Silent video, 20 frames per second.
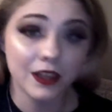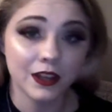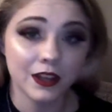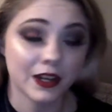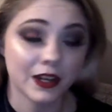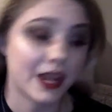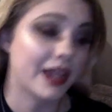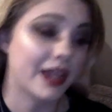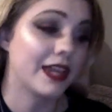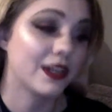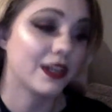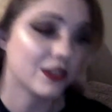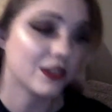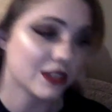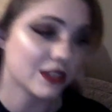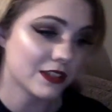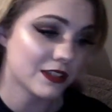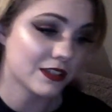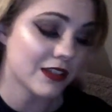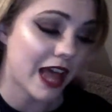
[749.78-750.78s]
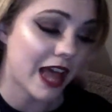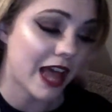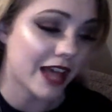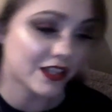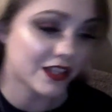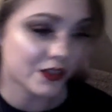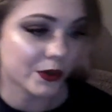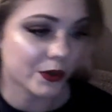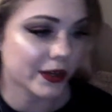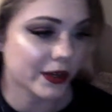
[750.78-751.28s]
Okay, here's this last
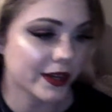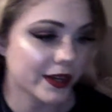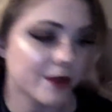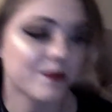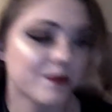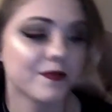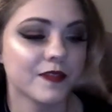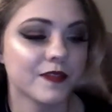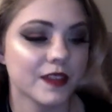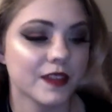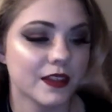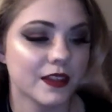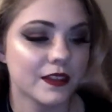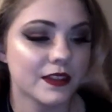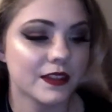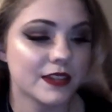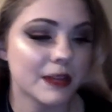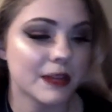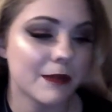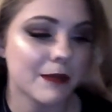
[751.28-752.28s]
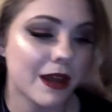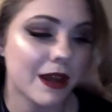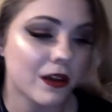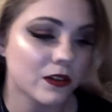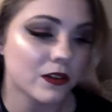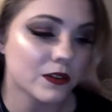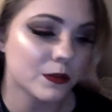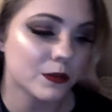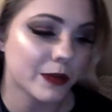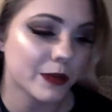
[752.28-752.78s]
story. The same
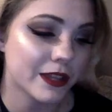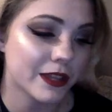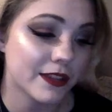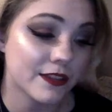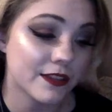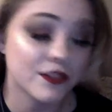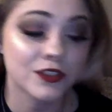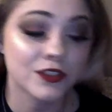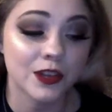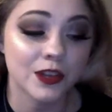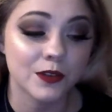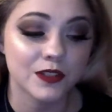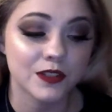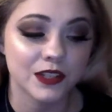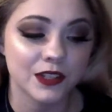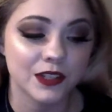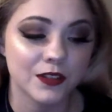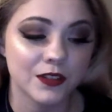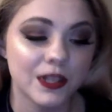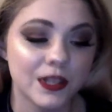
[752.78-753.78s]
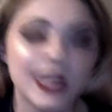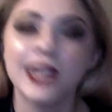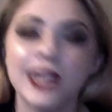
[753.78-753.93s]
house with Zozo.